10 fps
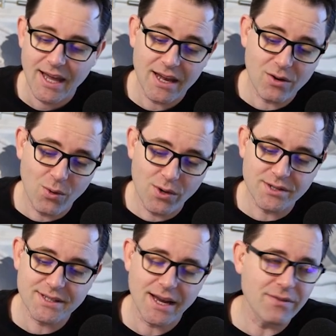And of
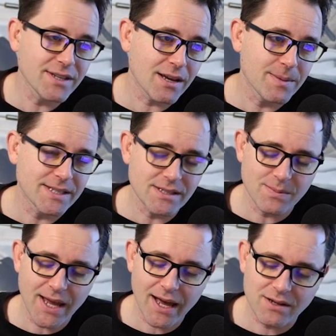course, every time he sends
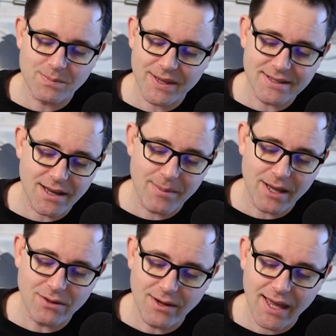me a house, by the time I
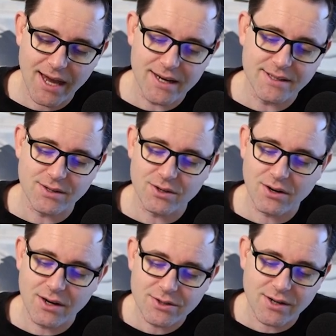look at it, it's under
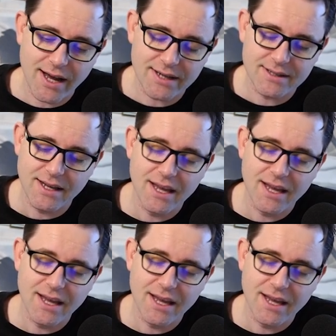contract.